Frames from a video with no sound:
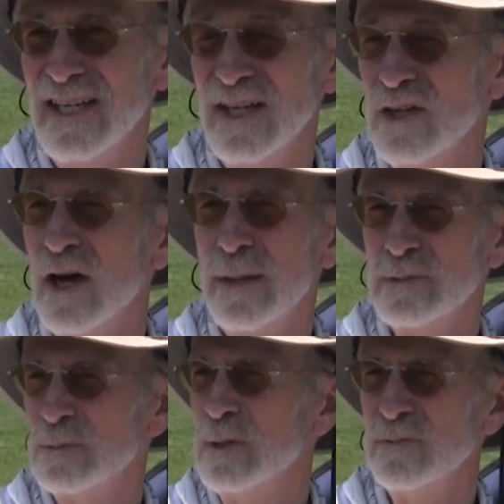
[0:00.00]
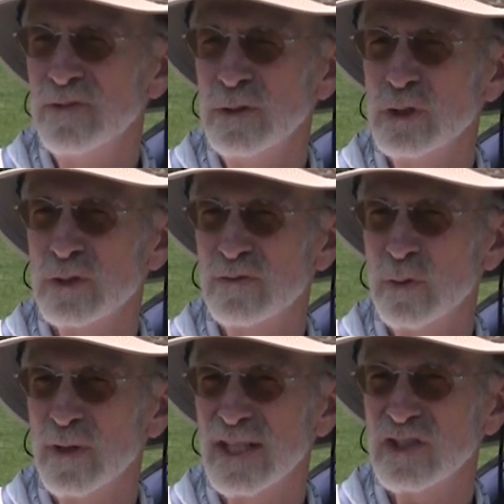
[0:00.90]
an optimum future
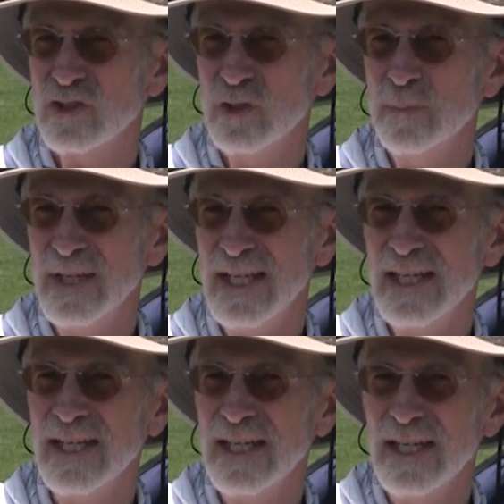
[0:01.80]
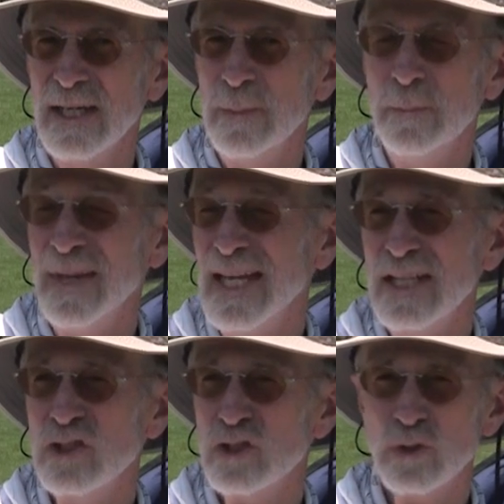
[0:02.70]
for us to be
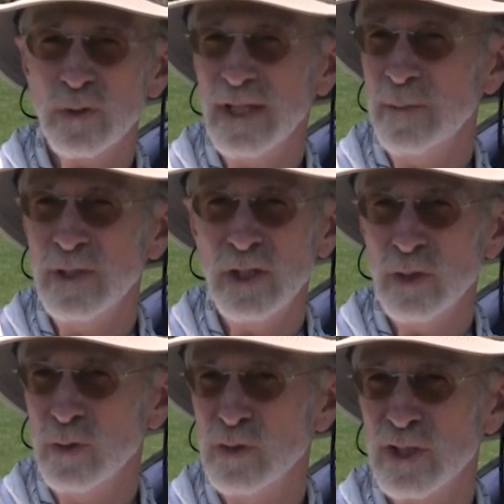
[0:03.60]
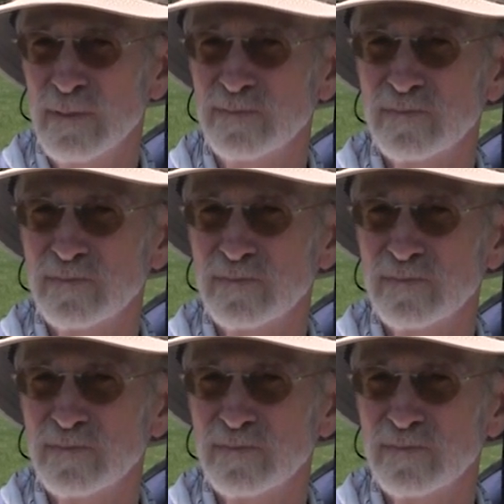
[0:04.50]
mainstream huge